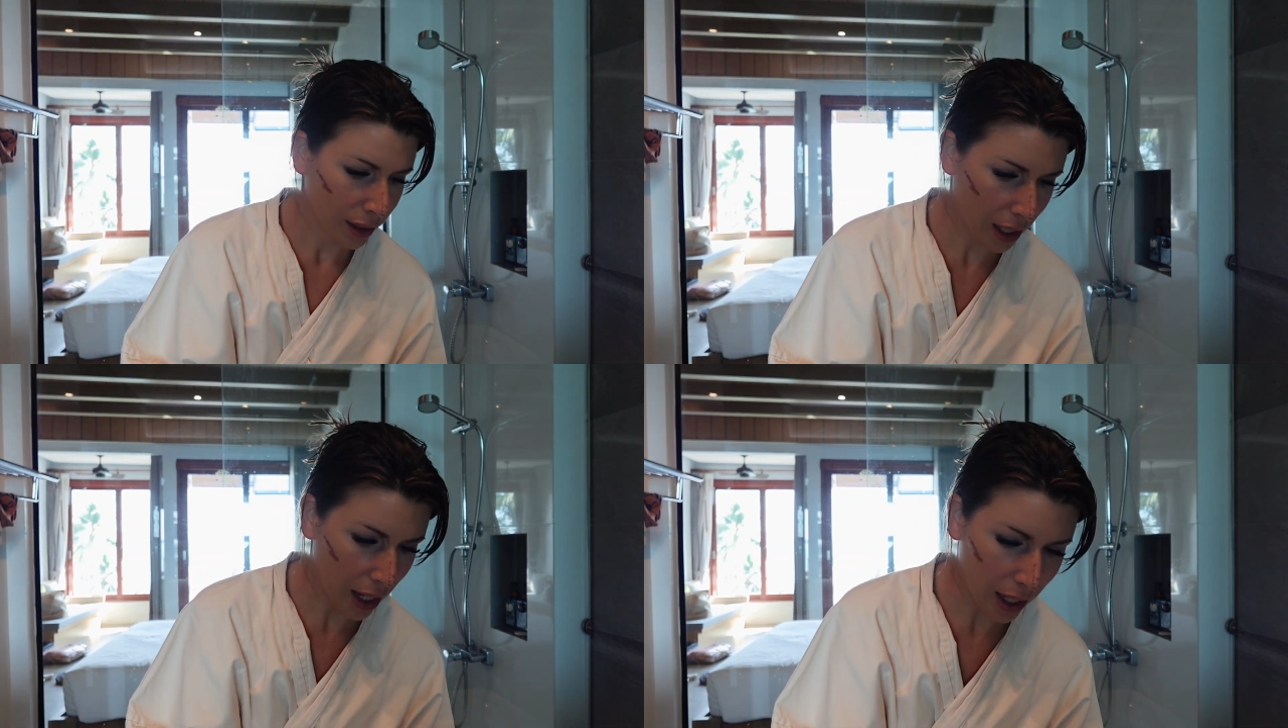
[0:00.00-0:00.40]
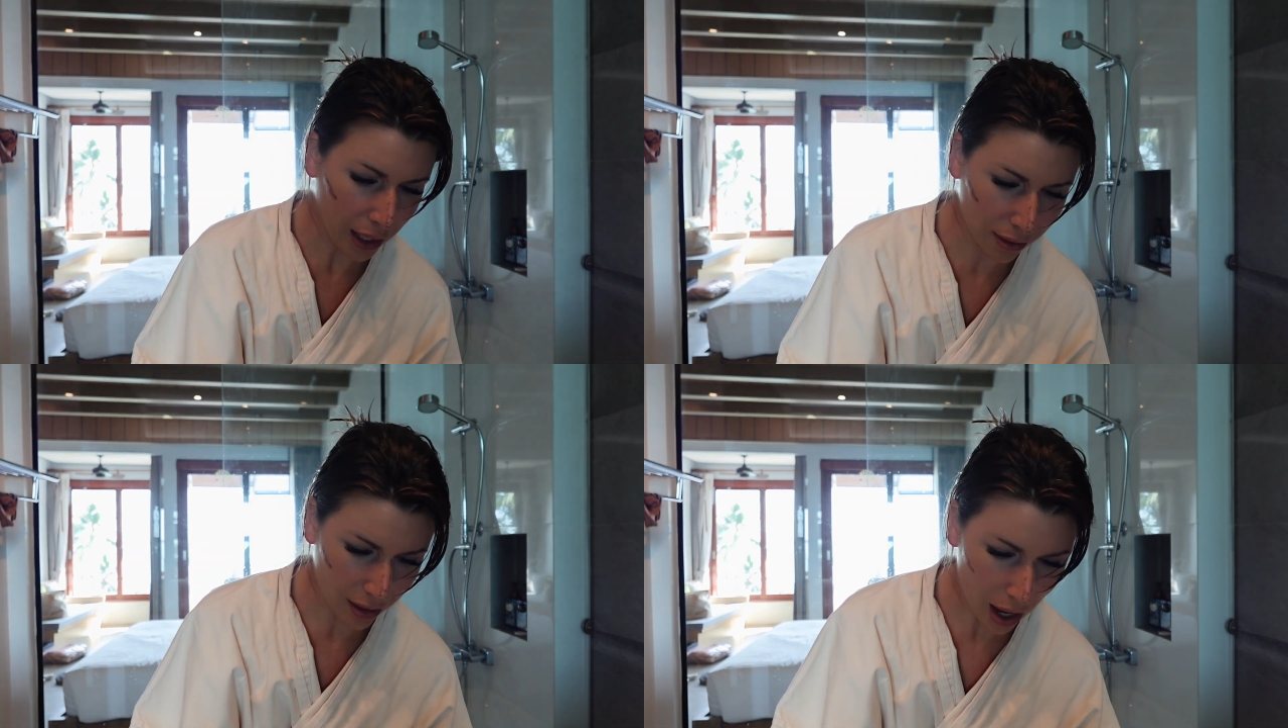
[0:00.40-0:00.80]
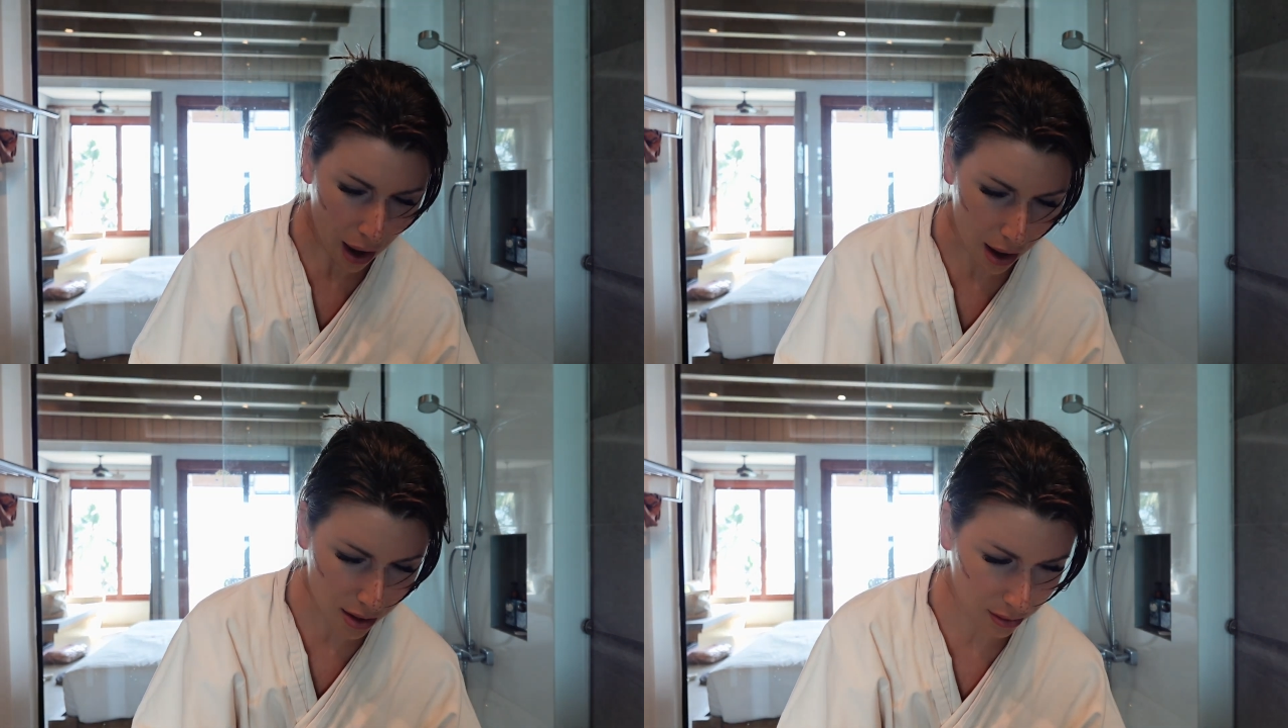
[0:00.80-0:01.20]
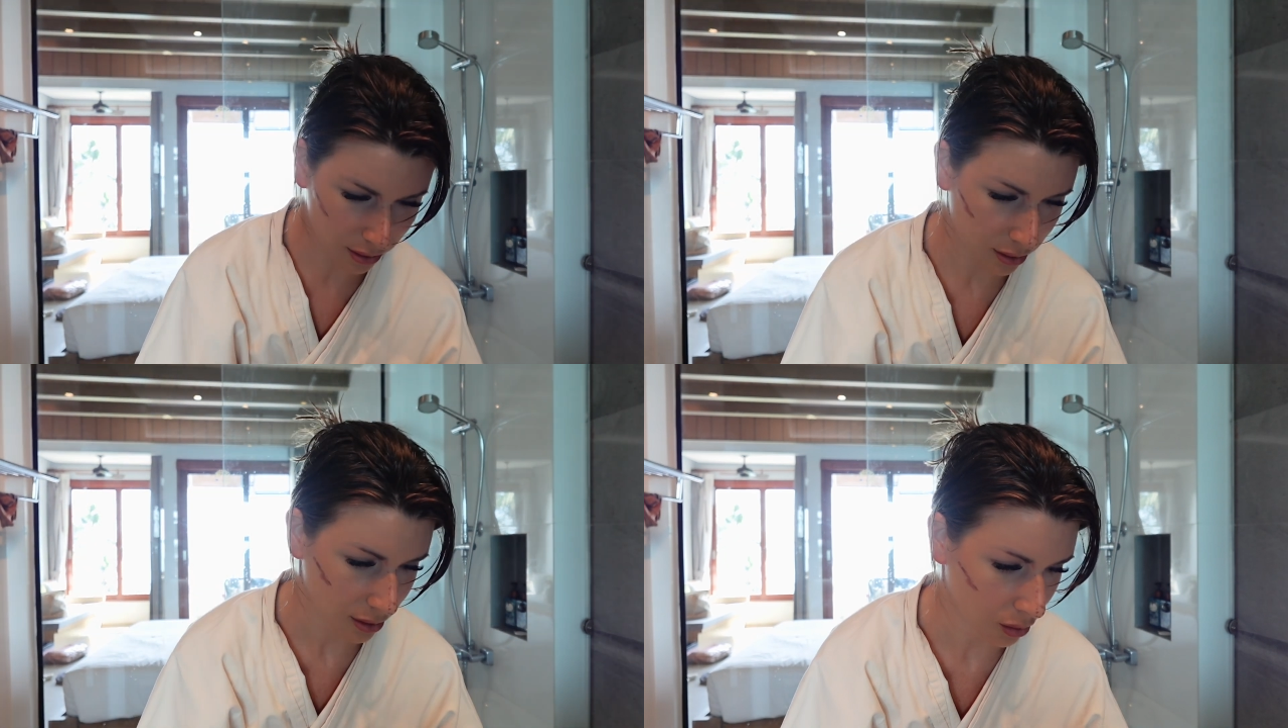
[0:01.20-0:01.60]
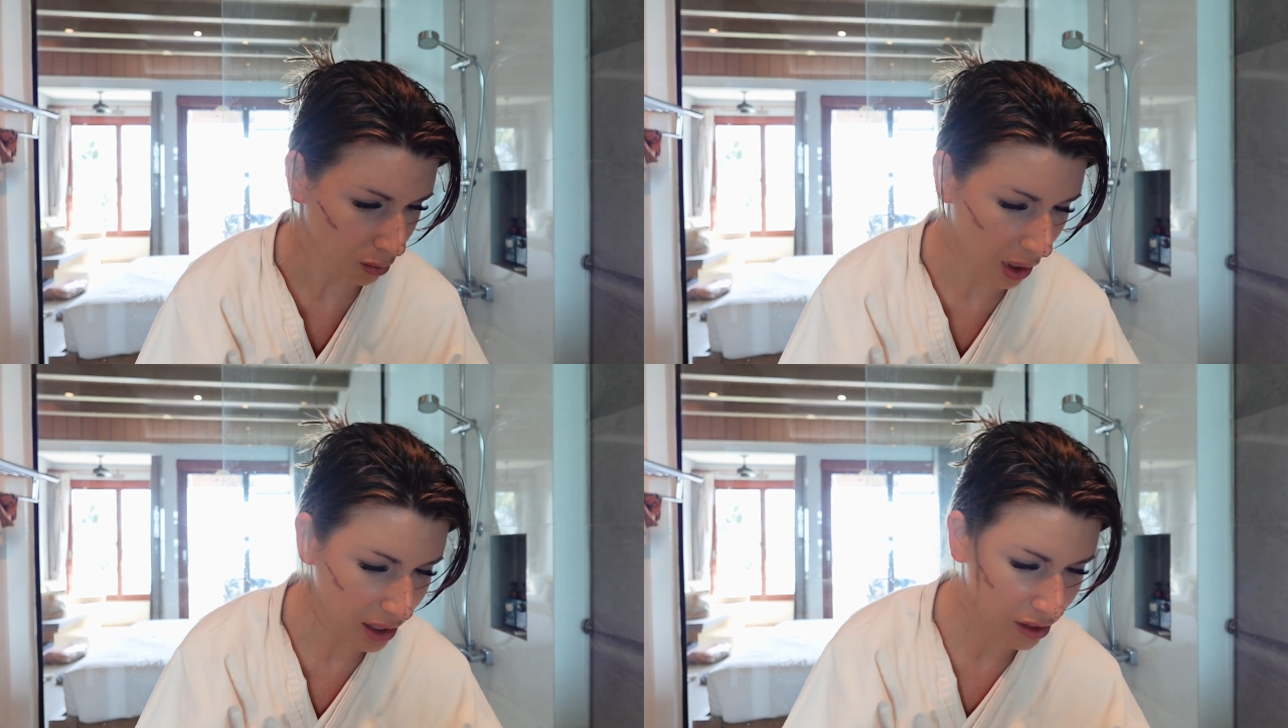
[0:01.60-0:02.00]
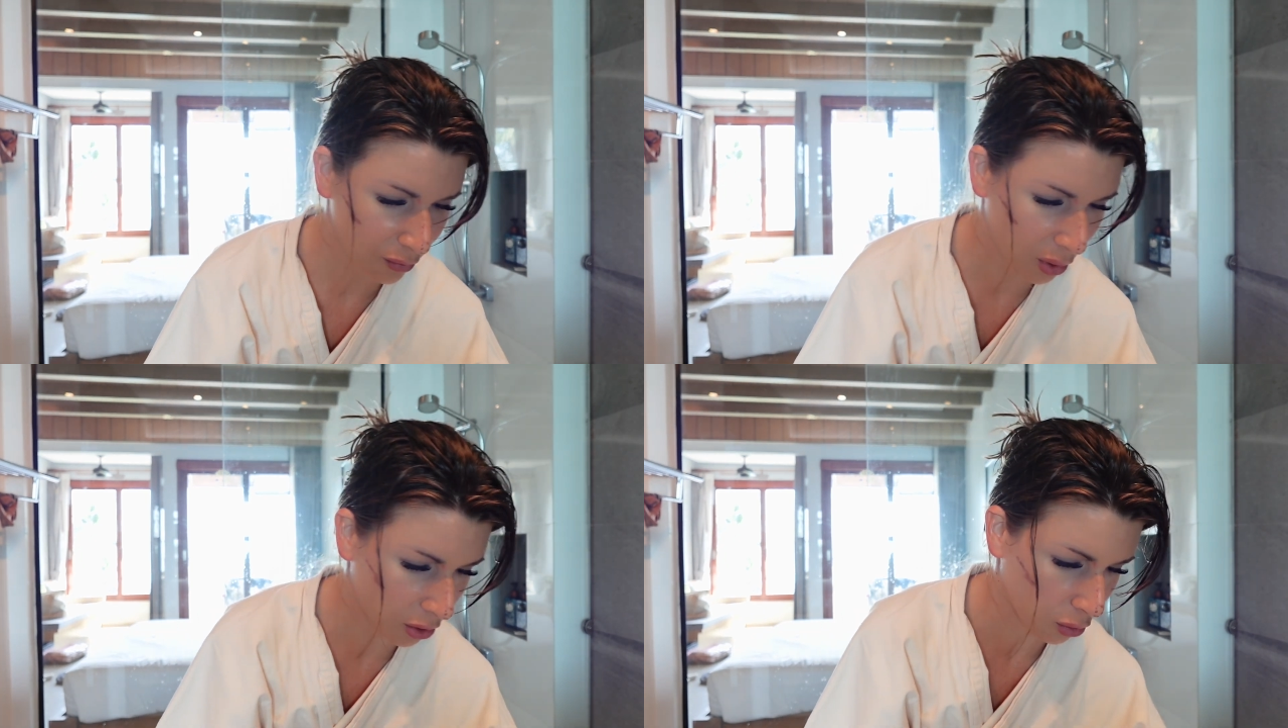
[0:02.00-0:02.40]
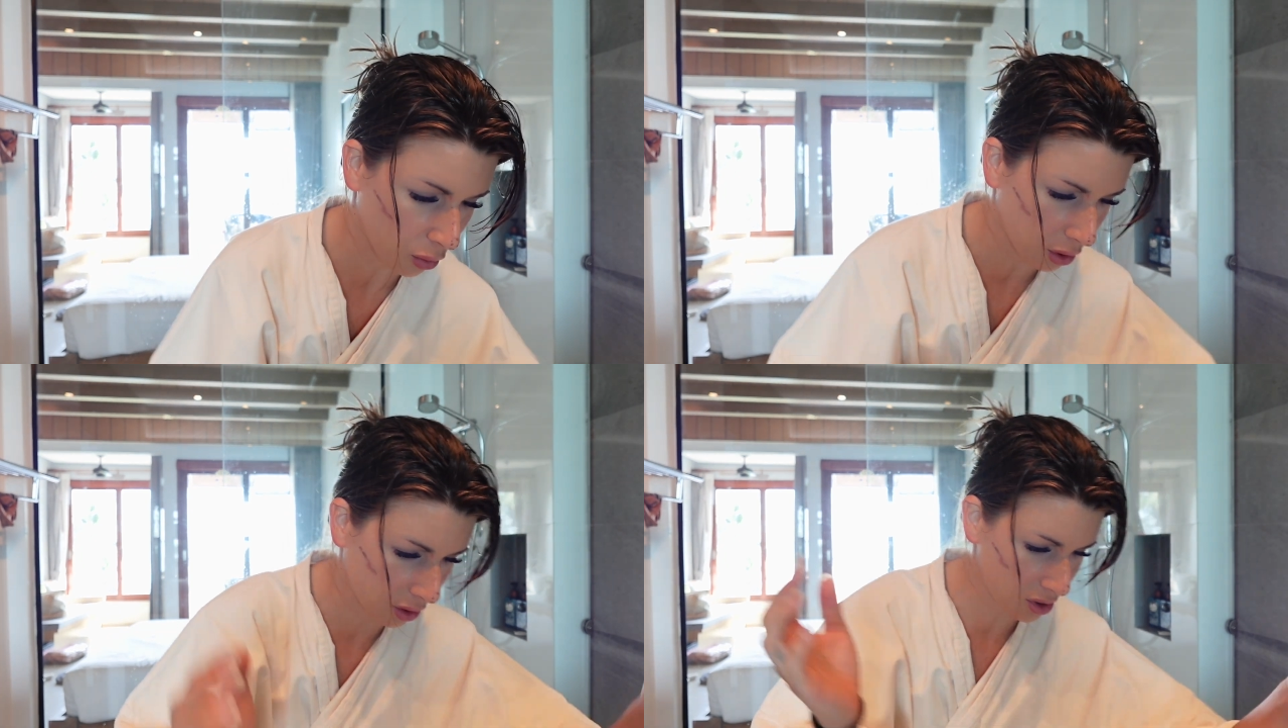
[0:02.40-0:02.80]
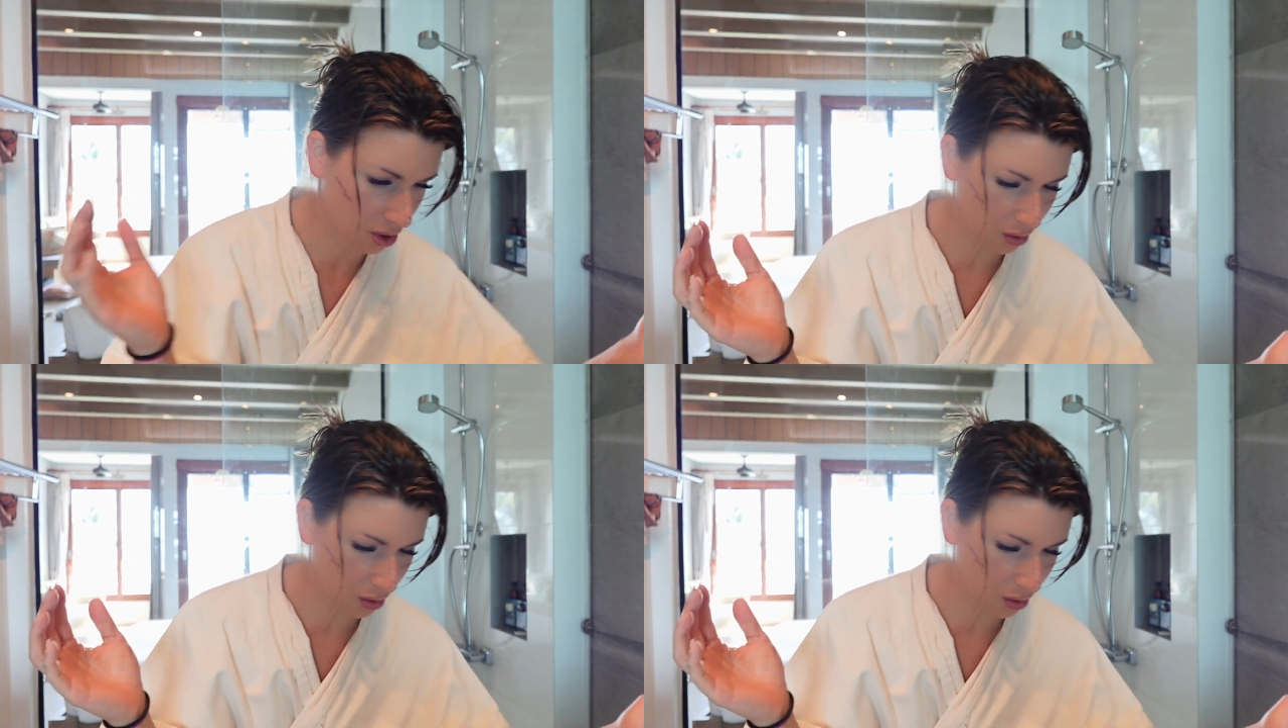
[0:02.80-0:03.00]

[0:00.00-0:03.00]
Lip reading: Can't hate that. Best of both worlds,